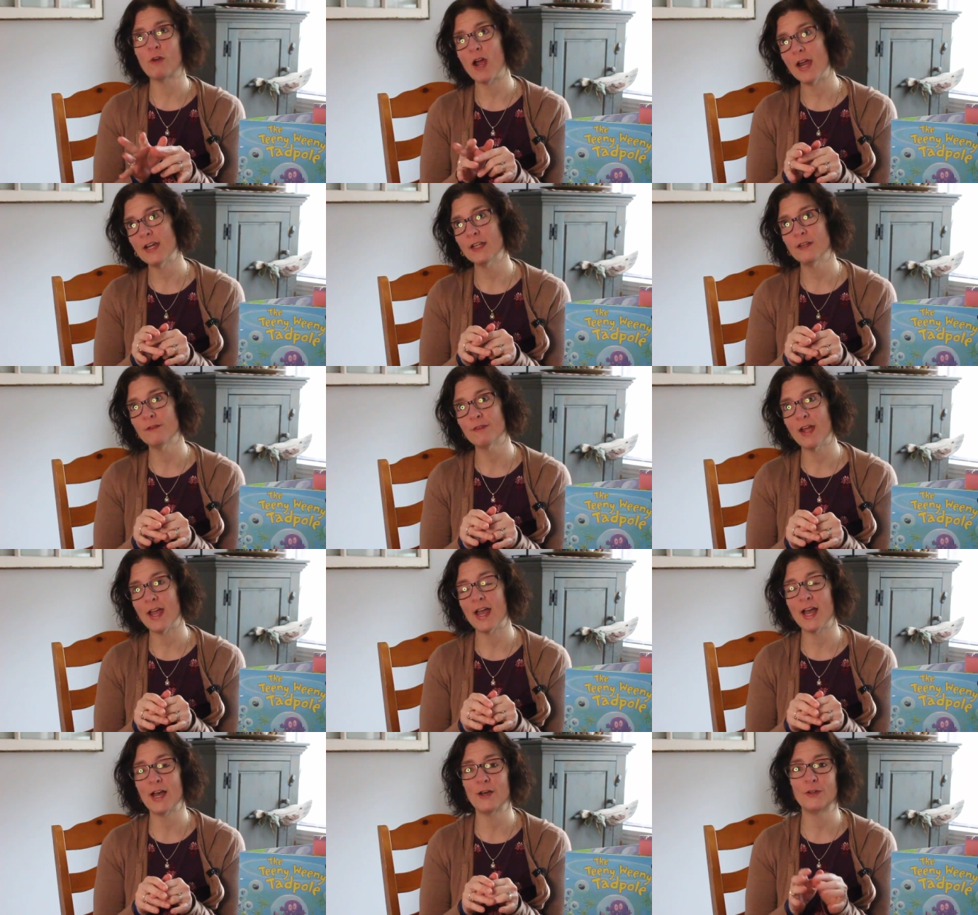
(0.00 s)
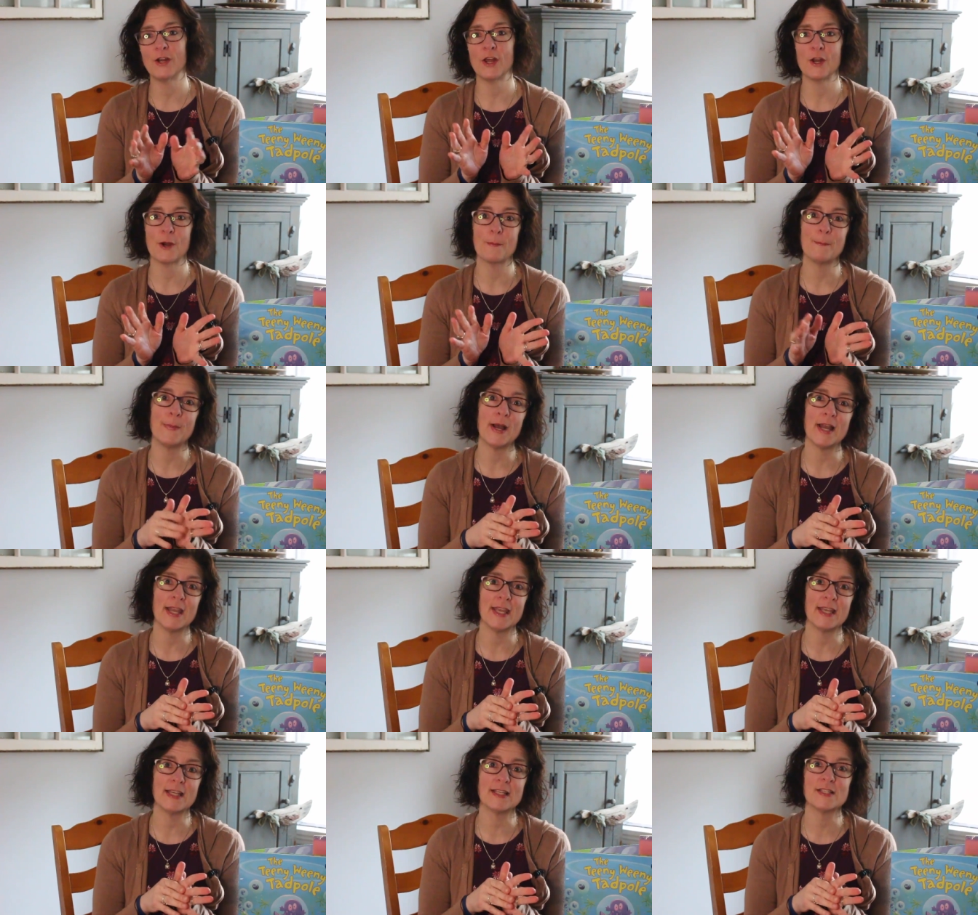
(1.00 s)
riding around on our
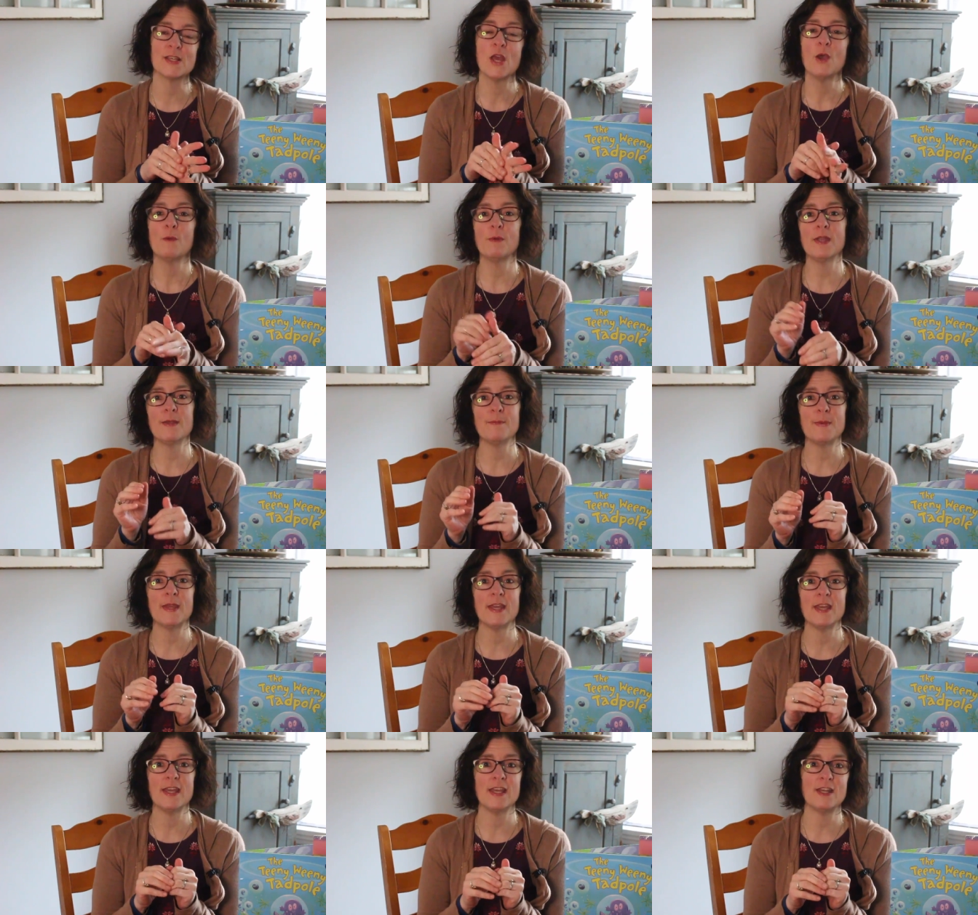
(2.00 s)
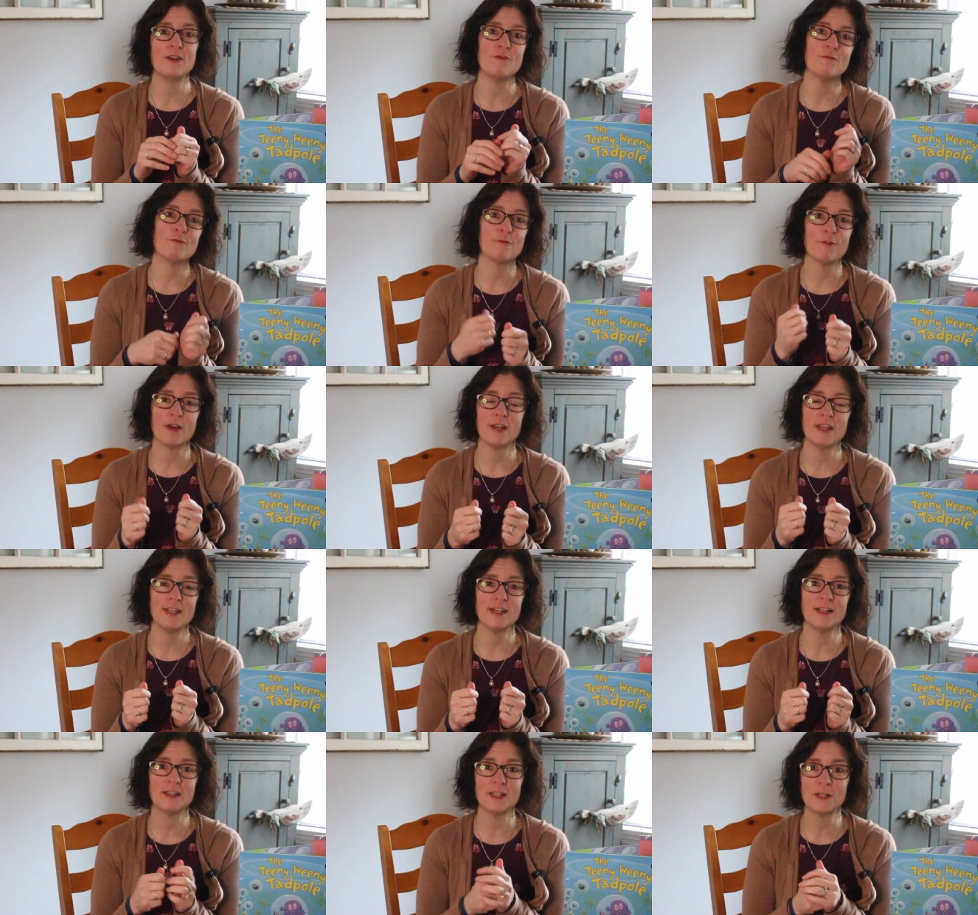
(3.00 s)
bikes. We've been
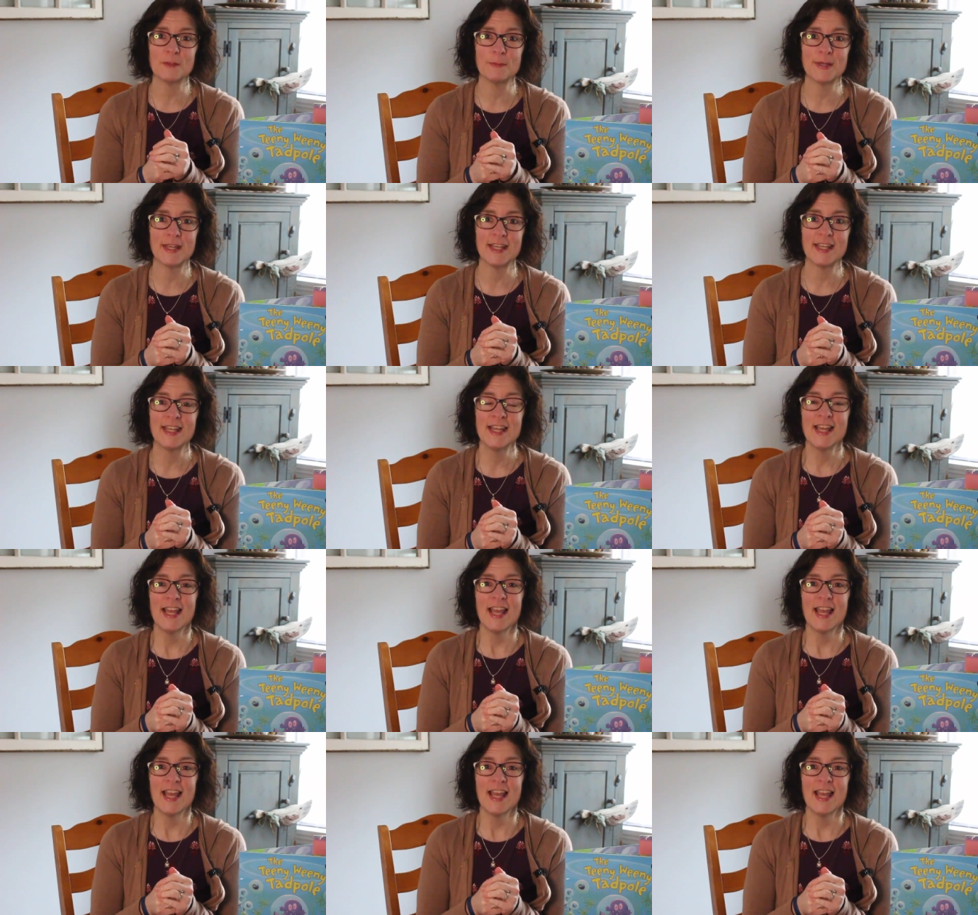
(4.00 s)
running a little bit,